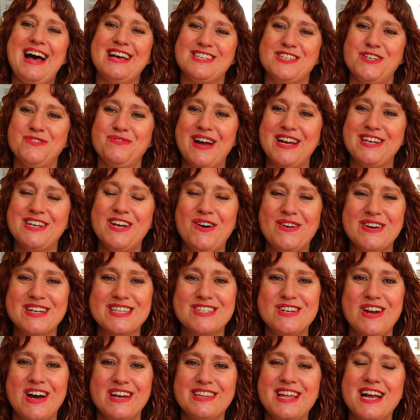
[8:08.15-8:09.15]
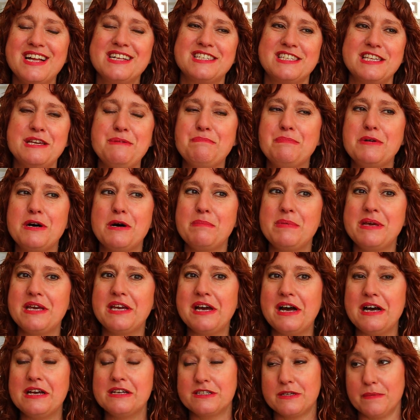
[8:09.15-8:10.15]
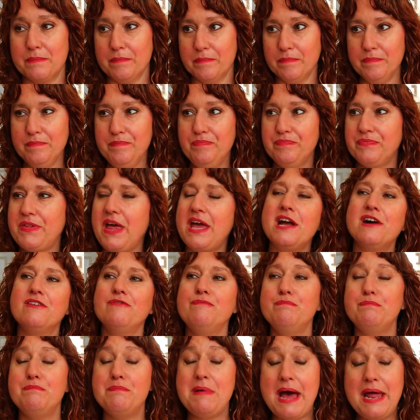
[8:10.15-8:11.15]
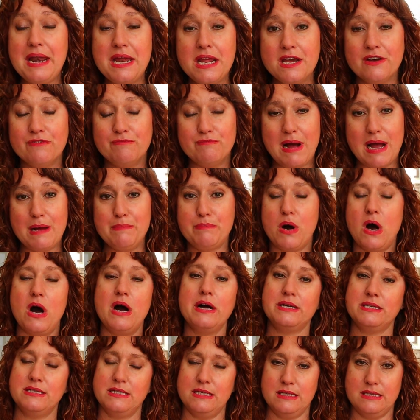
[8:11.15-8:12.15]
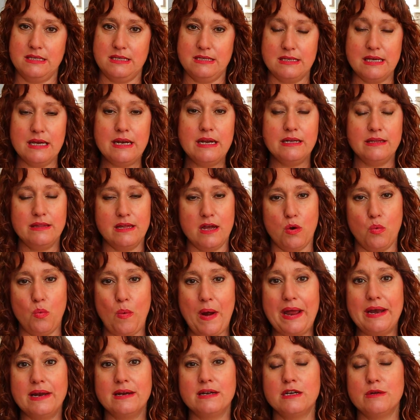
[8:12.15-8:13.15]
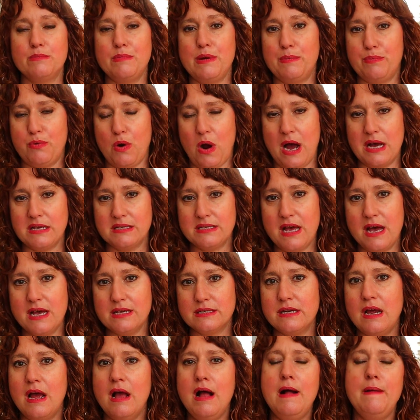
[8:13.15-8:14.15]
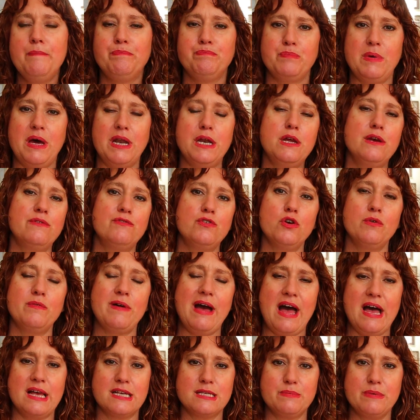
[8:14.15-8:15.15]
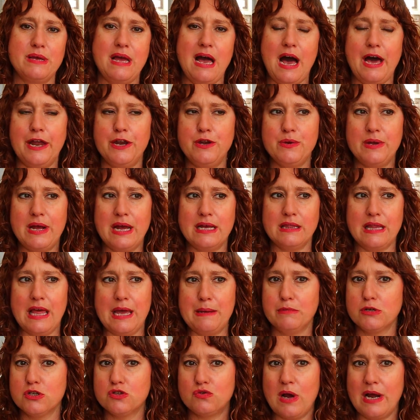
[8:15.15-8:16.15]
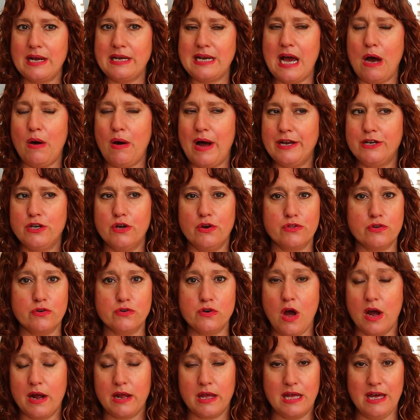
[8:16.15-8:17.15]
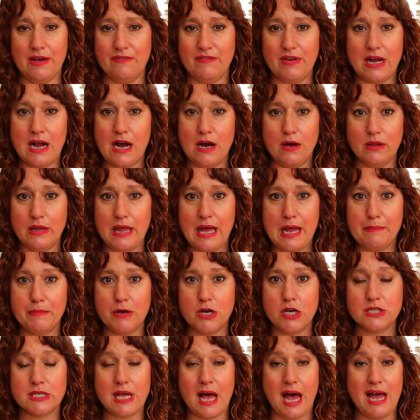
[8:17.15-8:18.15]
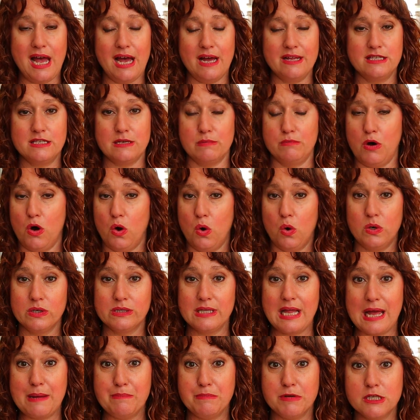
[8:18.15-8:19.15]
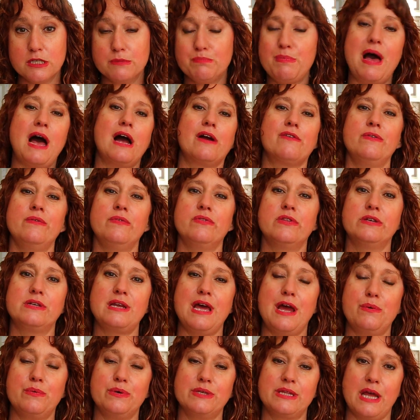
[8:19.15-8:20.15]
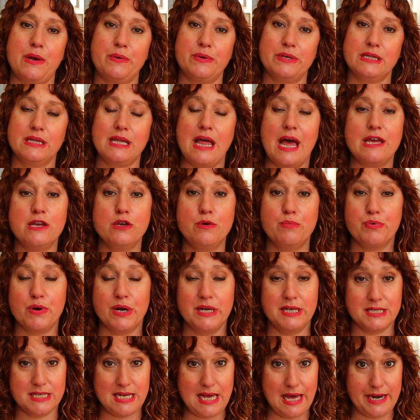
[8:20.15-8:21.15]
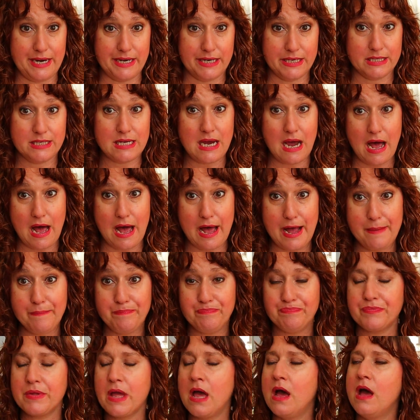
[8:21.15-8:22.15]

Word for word: as you might know, it's not that simple because they have many of my boxes sitting there waiting to be processed. Many of you have asked me, how do you get labels right now? I know they're not giving out labels. I had some old labels back from the day where they would let you print 10 at a time.